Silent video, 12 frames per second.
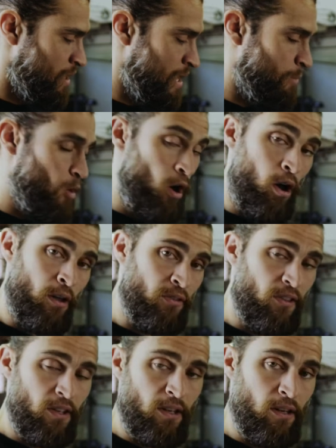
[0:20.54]
I'm
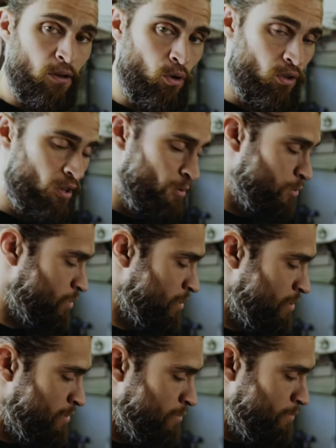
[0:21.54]
on
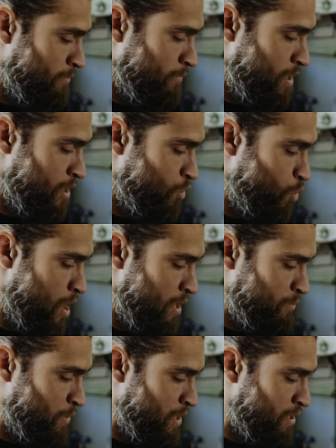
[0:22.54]
the
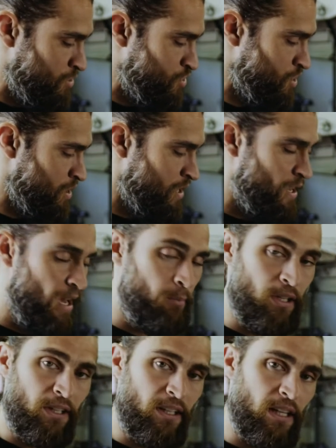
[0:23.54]
WOD page.
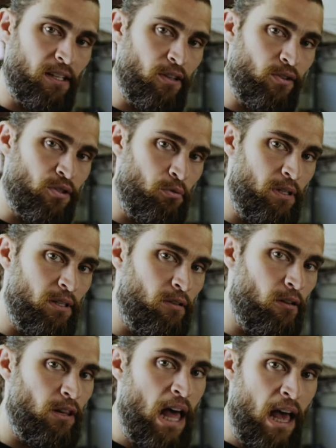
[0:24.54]
I'm going to click those three
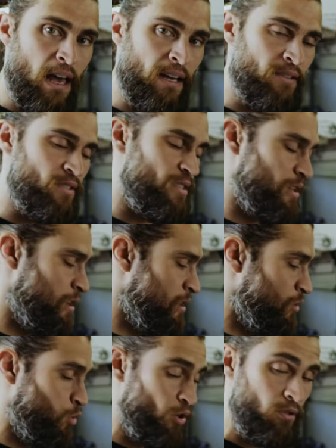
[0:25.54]
little lines
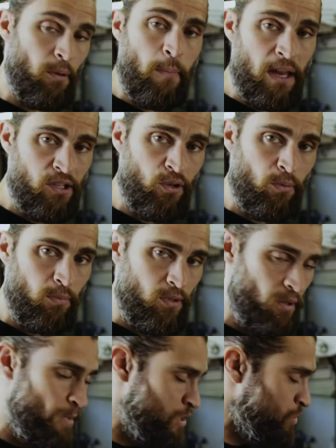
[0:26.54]
or the
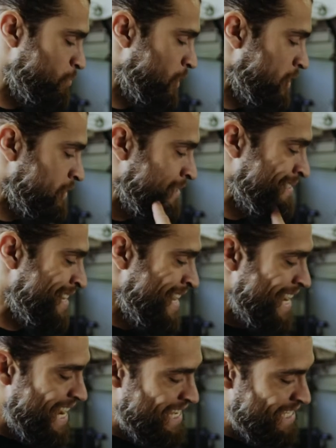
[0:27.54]
menu button,
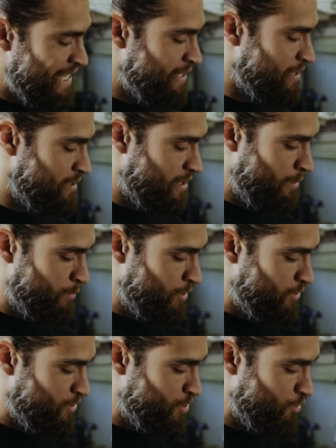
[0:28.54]
and then I'm
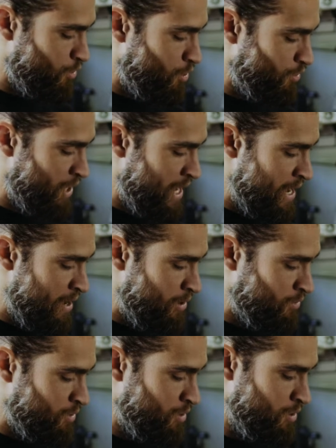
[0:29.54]
going to scroll
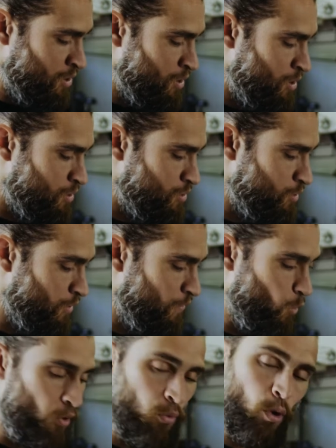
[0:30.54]
down to the
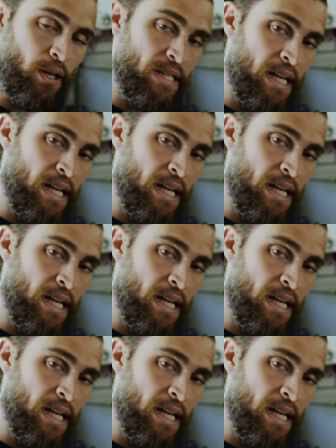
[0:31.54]
fourth one